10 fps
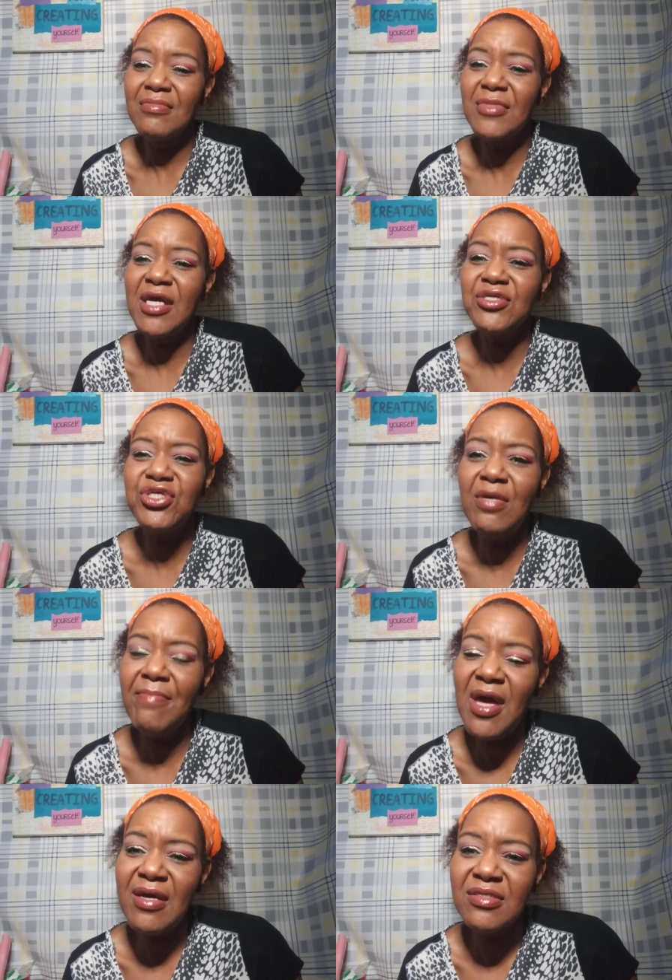Take a sheet
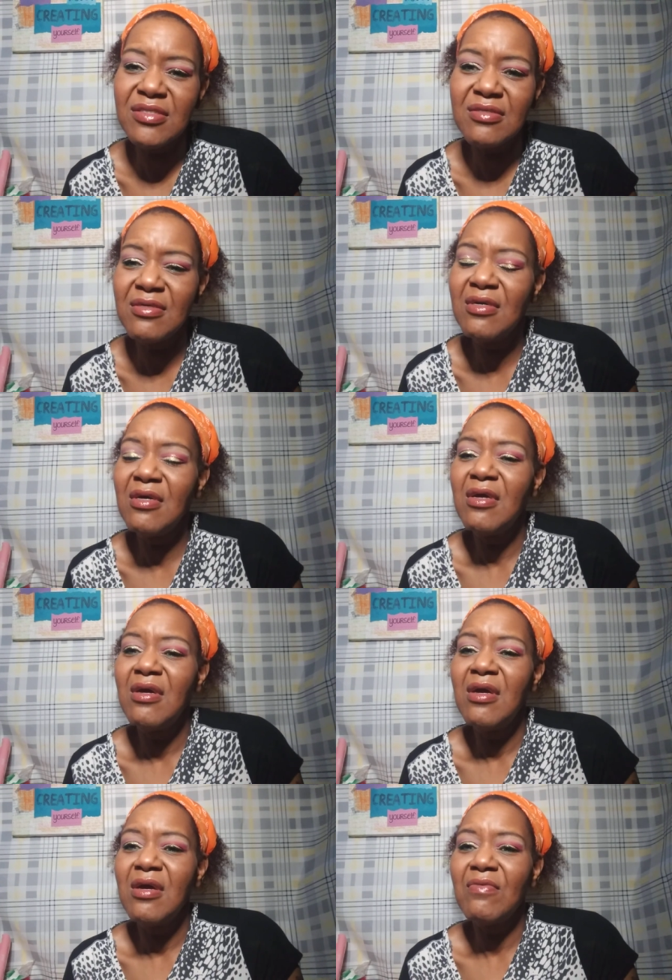mask.
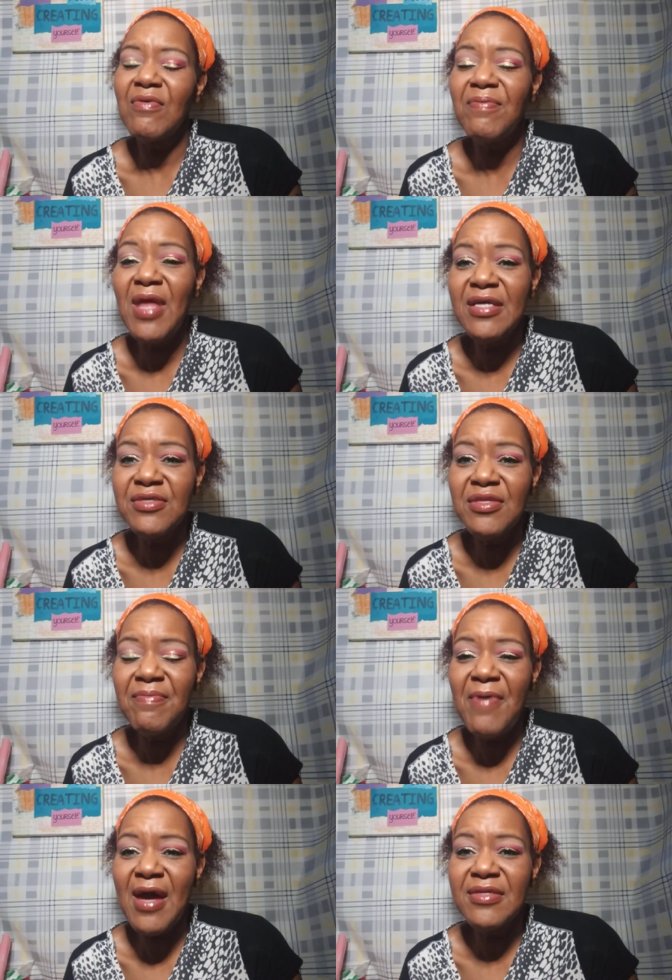Reflect on the
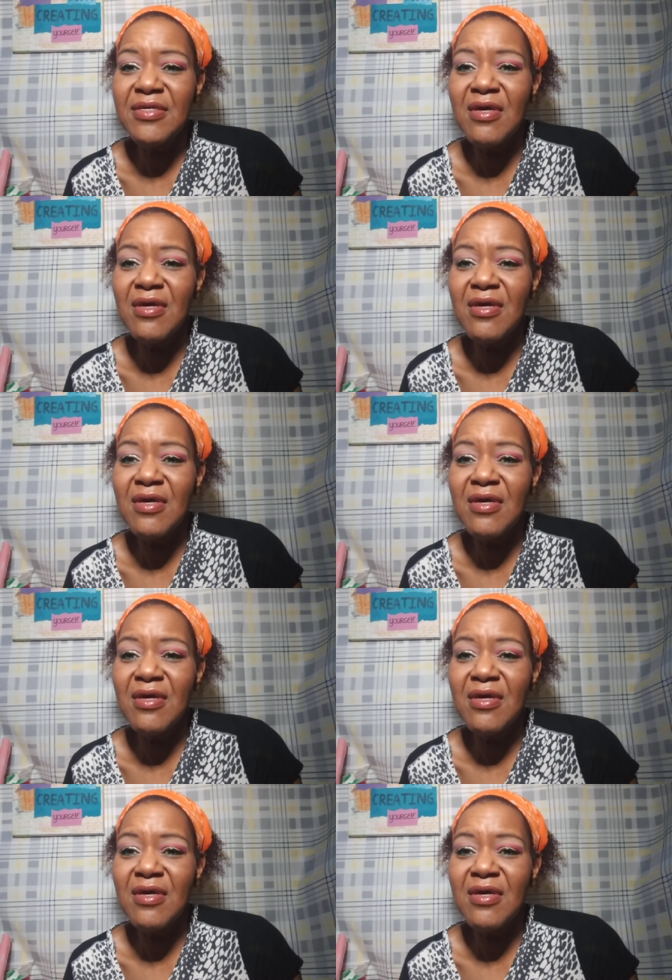fact